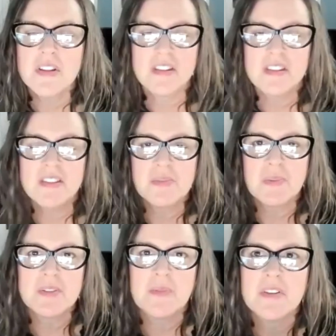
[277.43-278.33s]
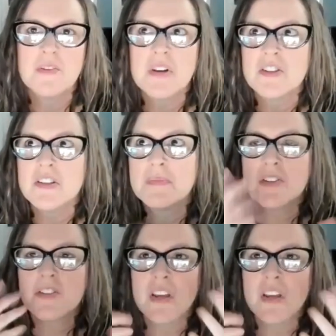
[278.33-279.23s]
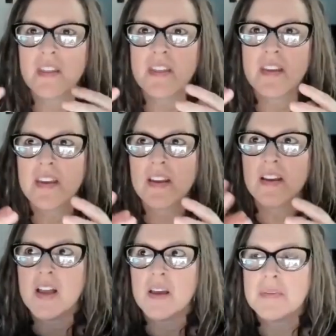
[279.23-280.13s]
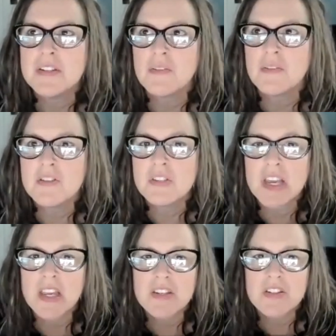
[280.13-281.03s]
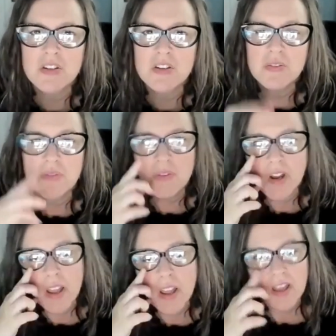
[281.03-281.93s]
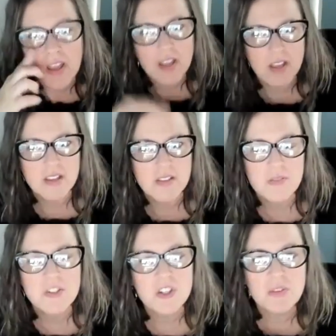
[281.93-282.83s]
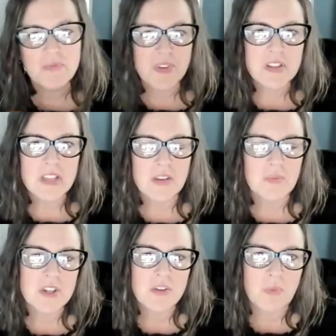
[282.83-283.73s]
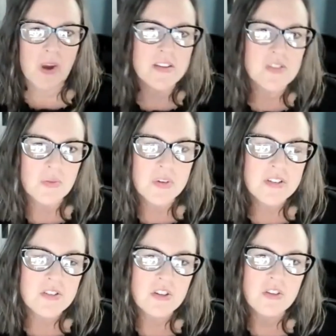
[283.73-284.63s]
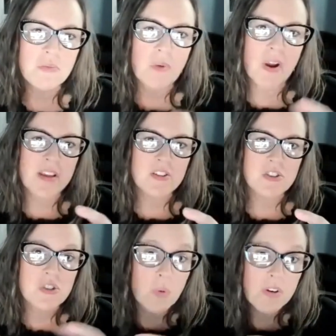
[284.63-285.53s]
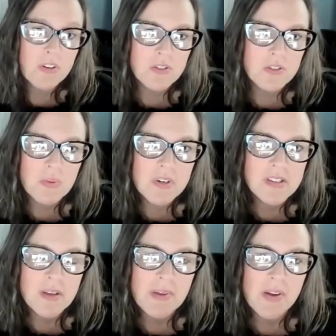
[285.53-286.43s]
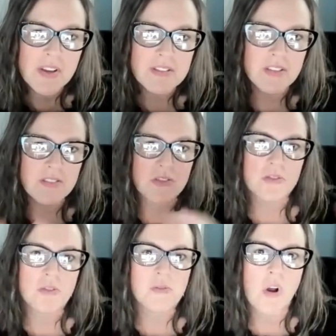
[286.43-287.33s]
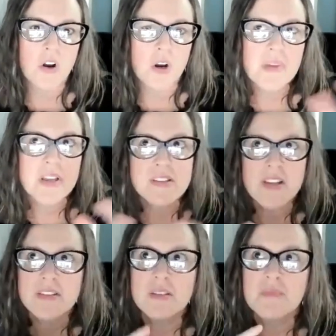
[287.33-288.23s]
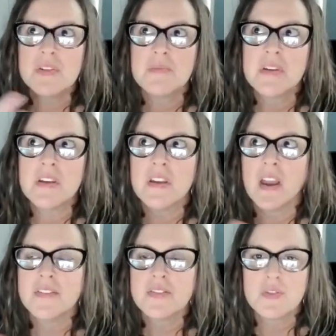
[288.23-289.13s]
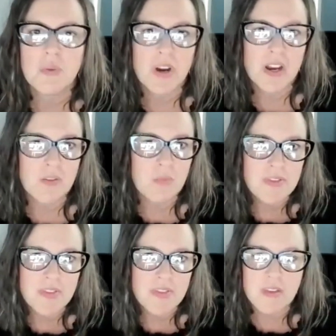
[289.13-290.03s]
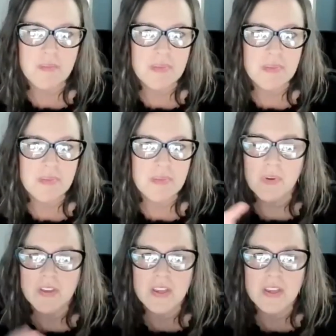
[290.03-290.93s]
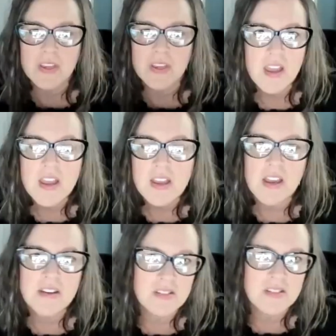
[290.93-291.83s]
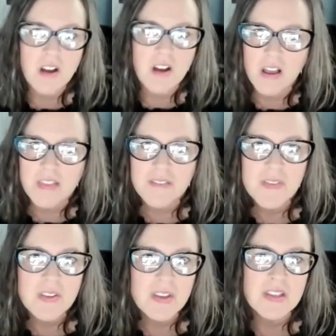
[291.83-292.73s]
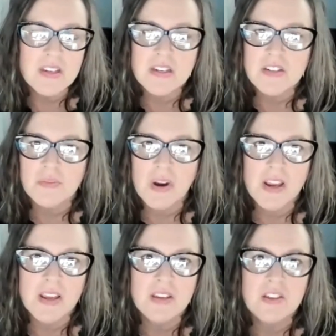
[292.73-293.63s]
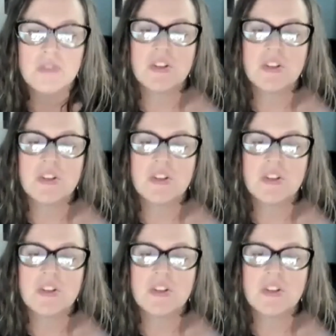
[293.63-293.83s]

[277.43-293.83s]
uh, this wasn't one of the questions but just kind of thinking out loud based on what you said do you do you feel like when you write stories do you write shorter stories about ancestors or longer because that seems to be at story one thing that people really get kind of stuck on they feel like they need to write you know